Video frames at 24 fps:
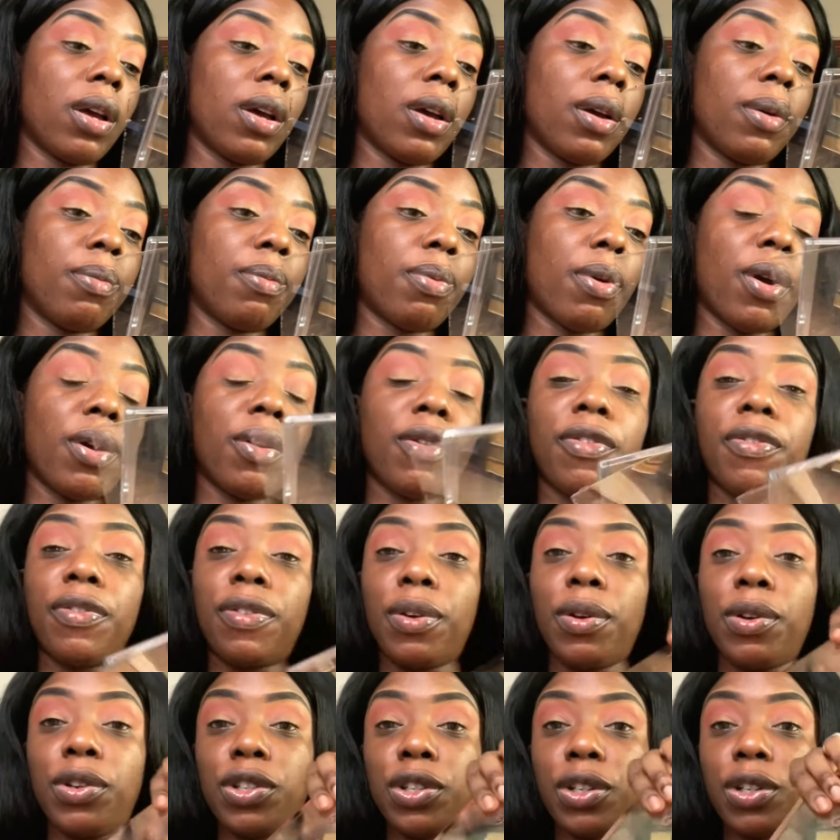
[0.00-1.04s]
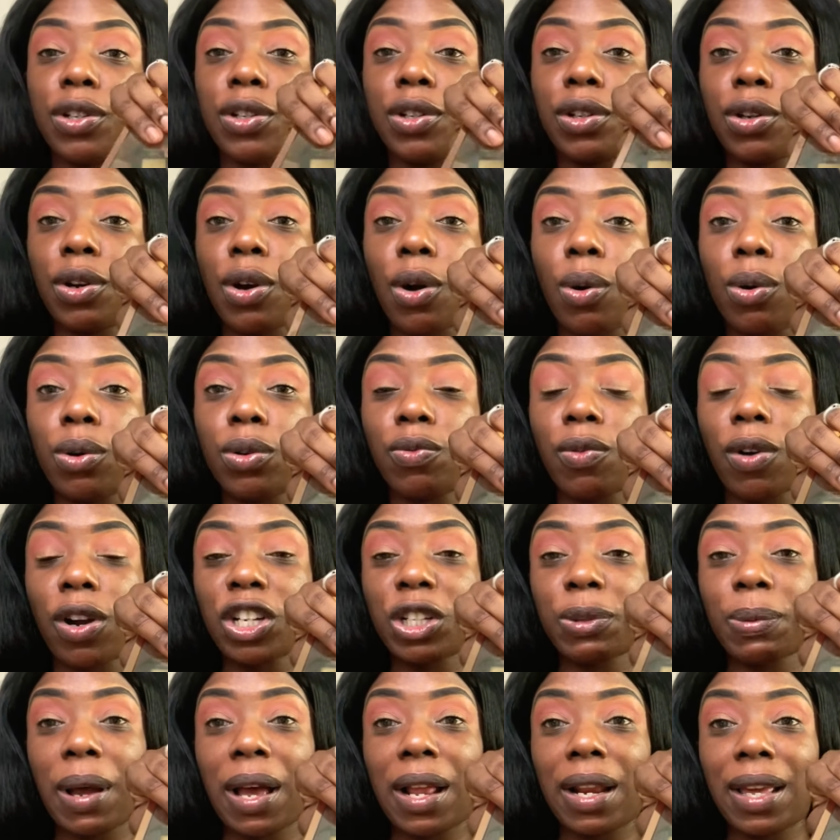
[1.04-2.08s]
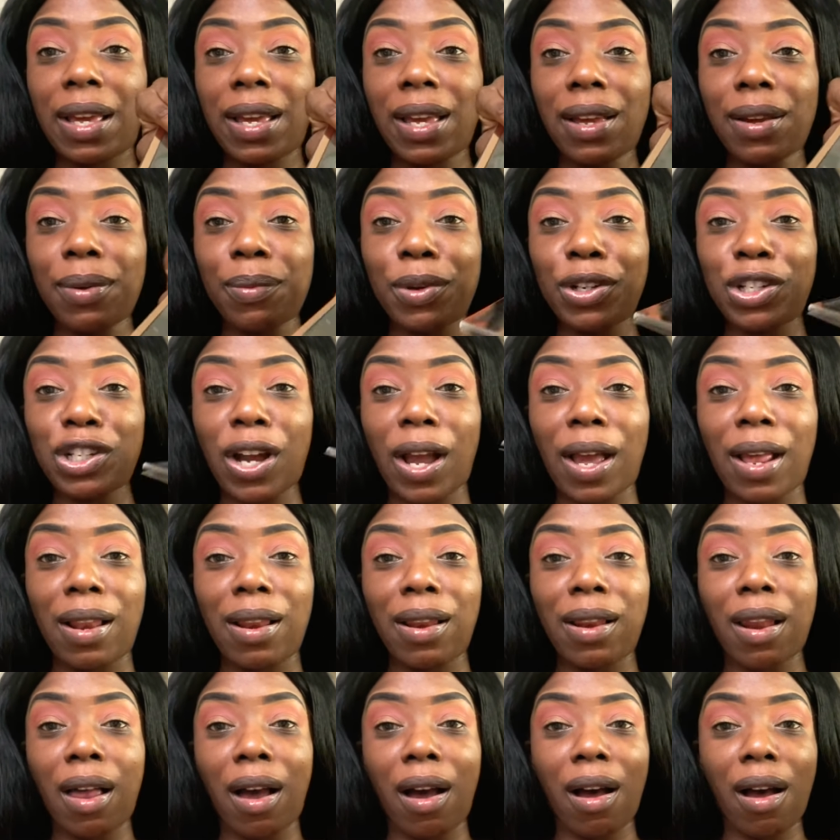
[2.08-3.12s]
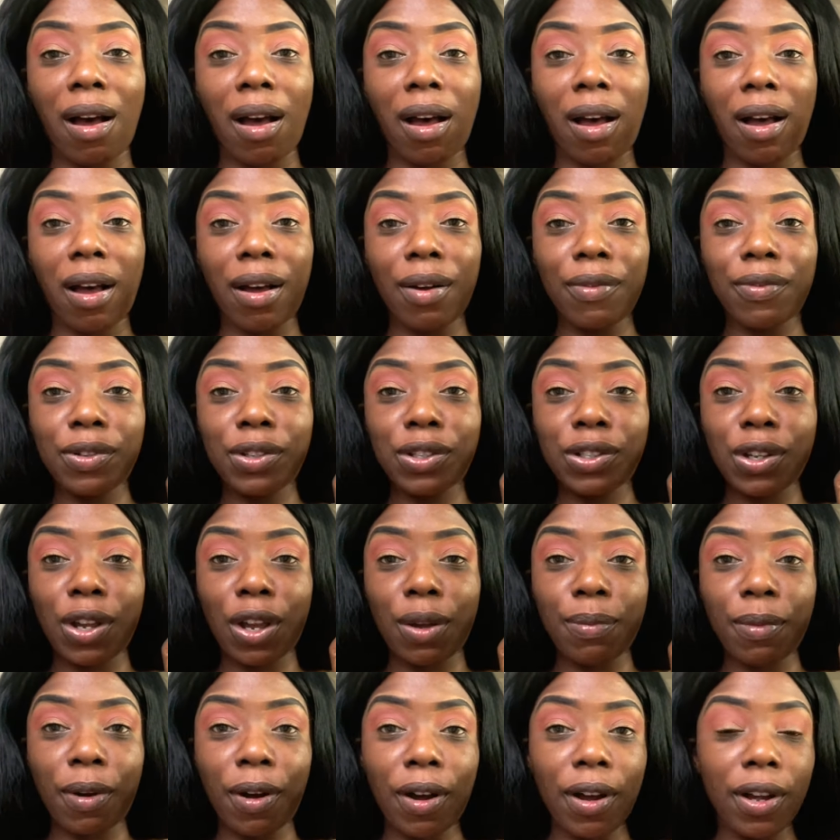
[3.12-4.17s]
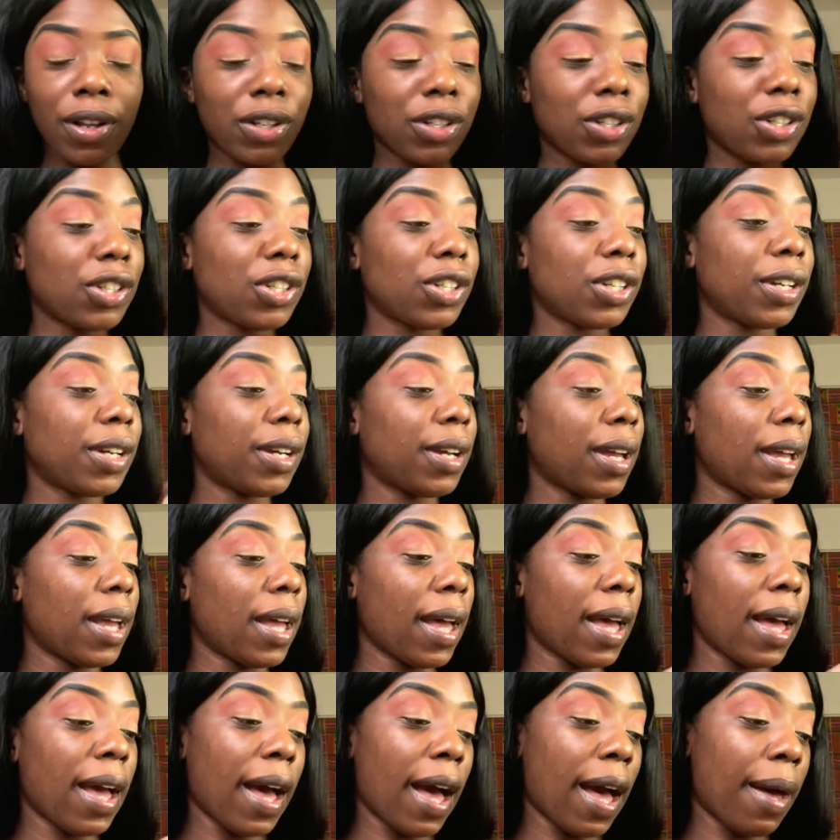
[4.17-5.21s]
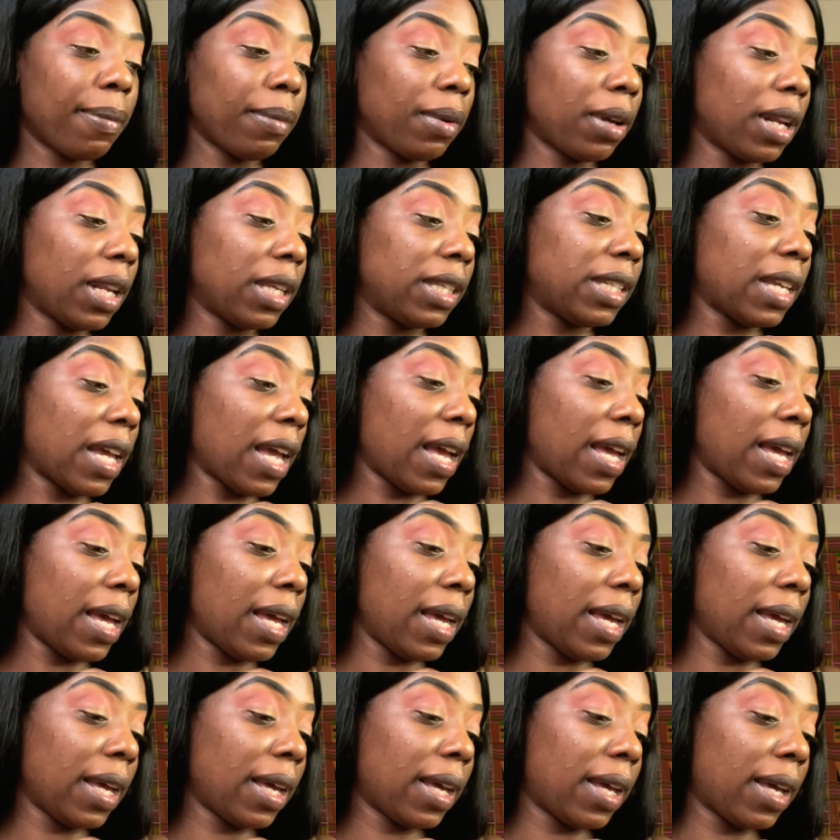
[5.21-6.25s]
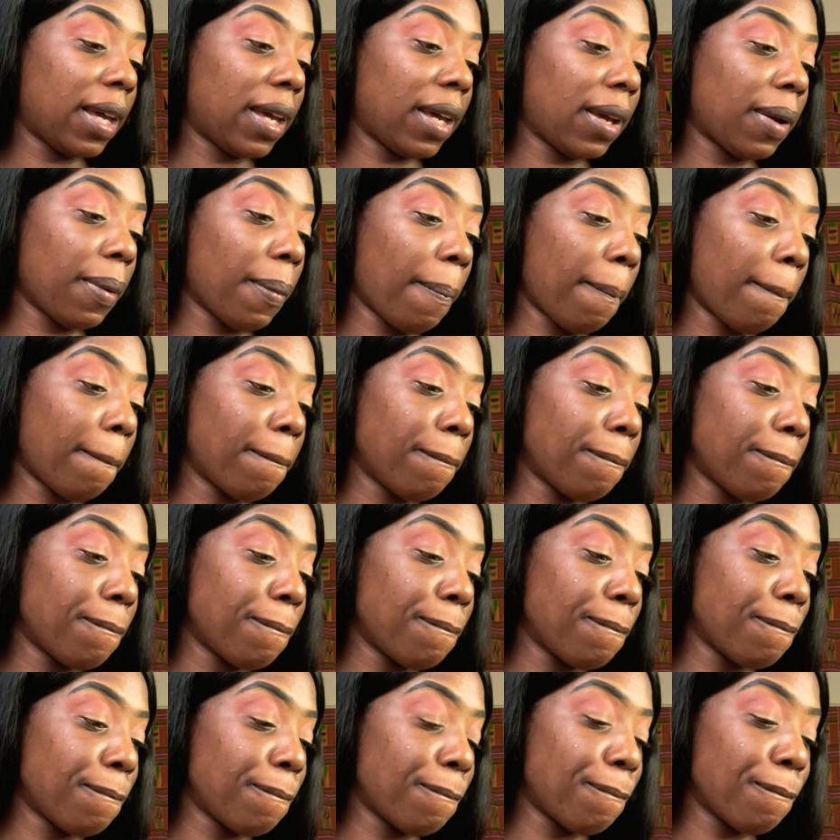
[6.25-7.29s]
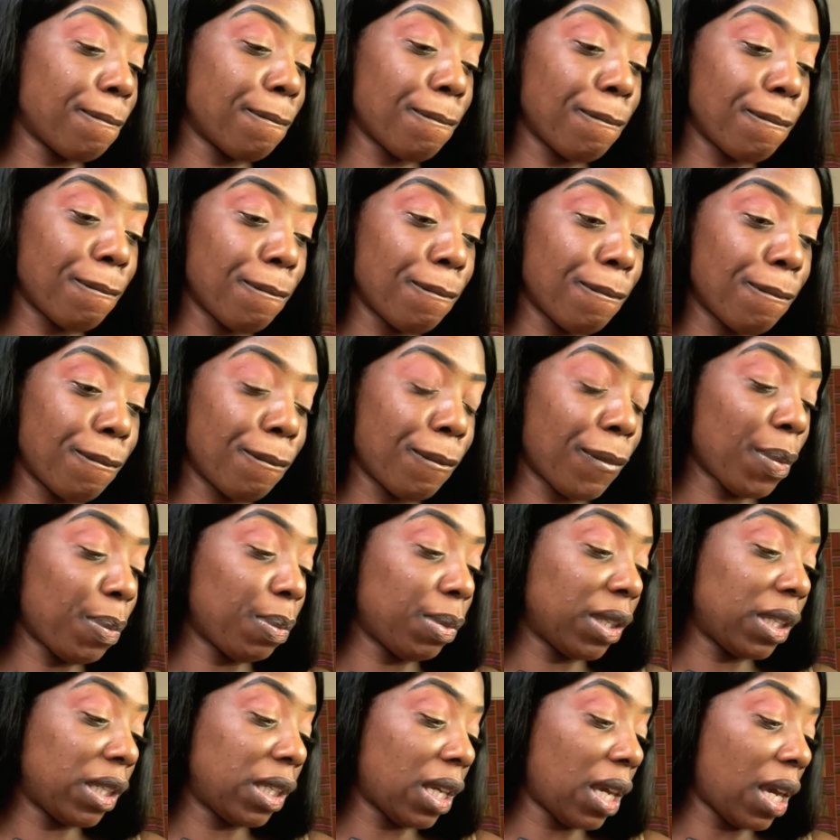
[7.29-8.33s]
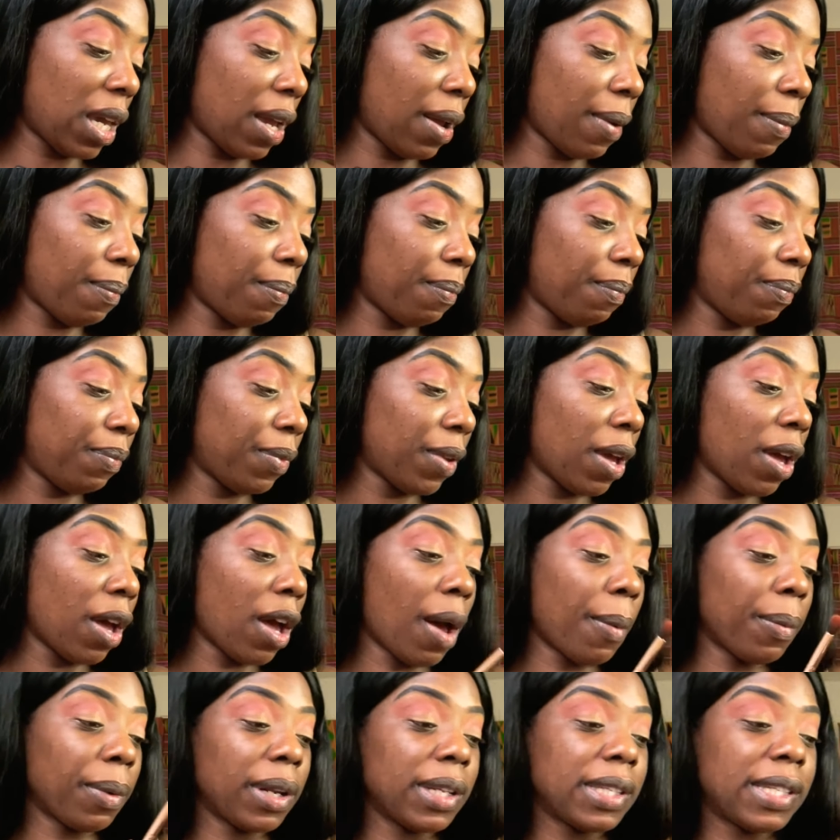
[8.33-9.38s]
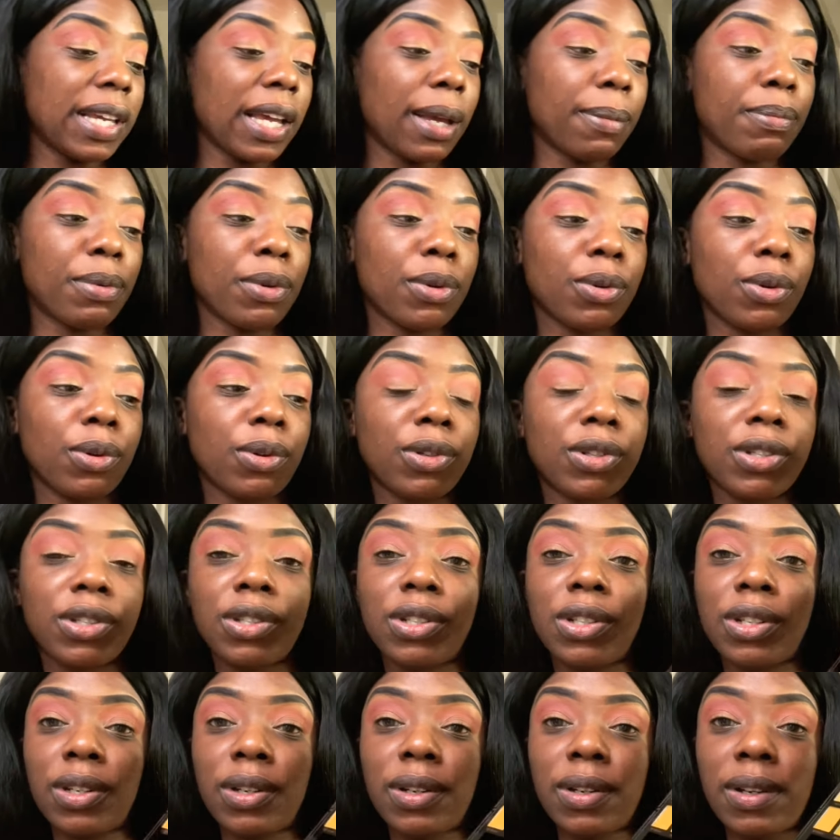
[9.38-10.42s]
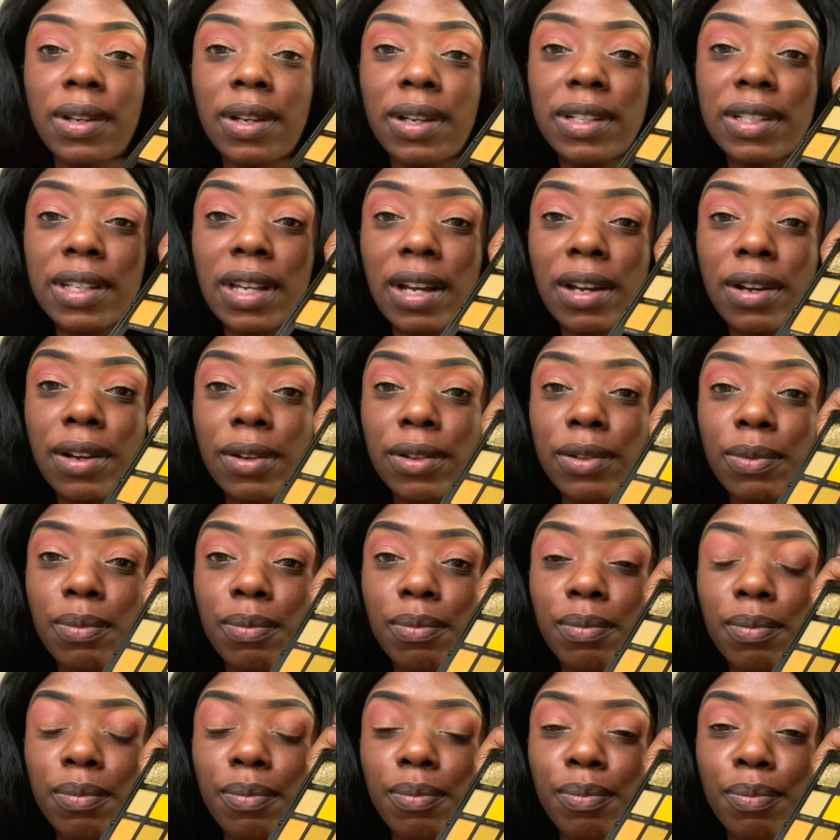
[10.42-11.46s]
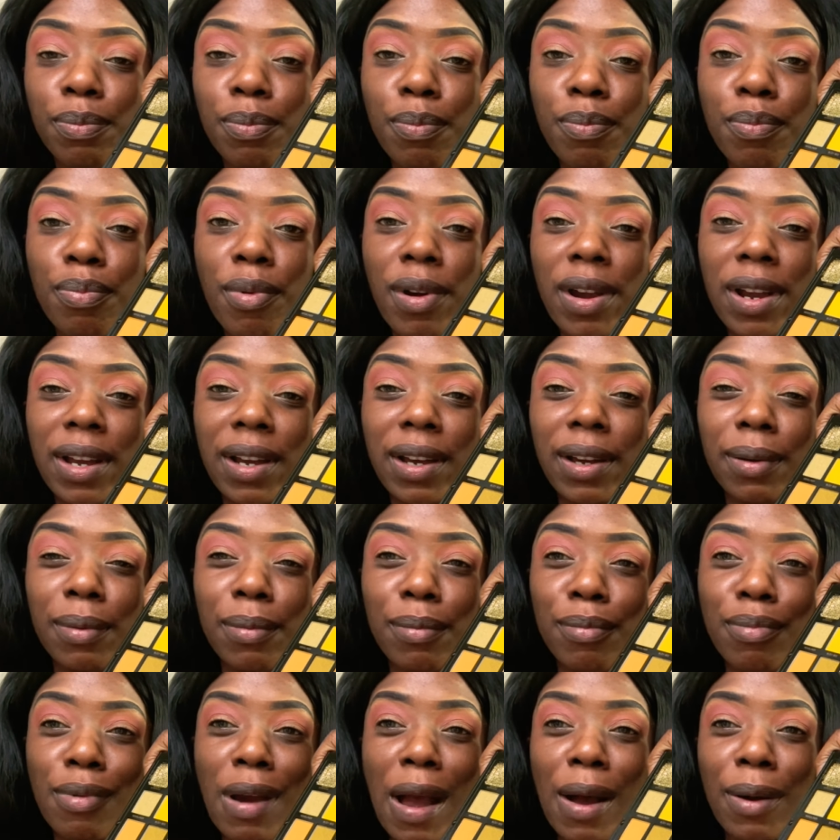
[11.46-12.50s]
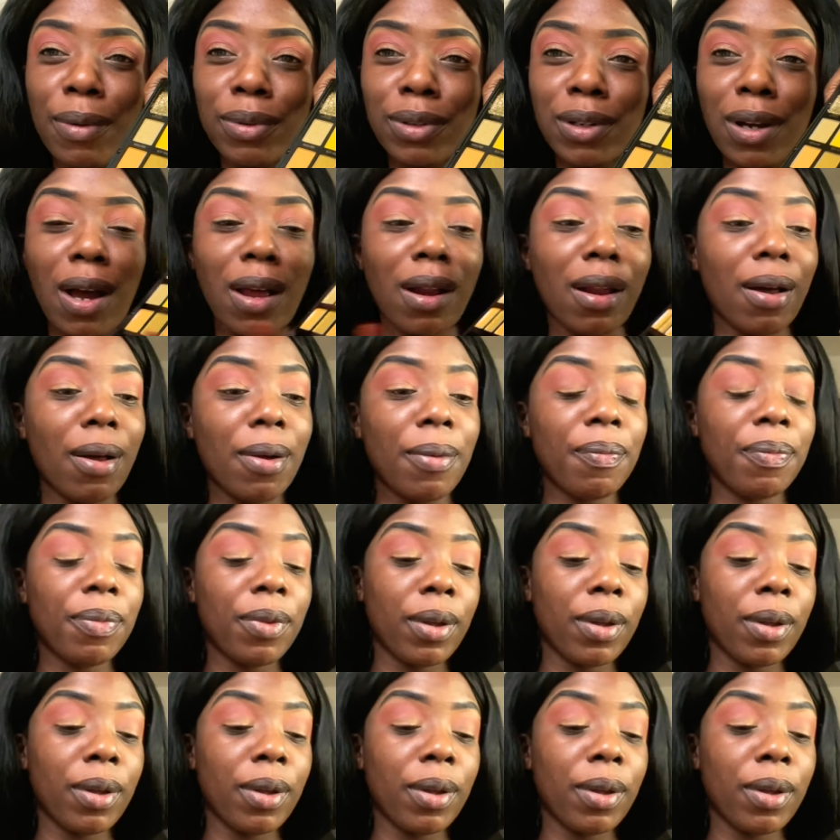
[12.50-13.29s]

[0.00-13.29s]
Profusion Gold Rush palette, which I love so much. I'm gonna take, let me see. I'm gonna take Boost. It's like a brick brown color.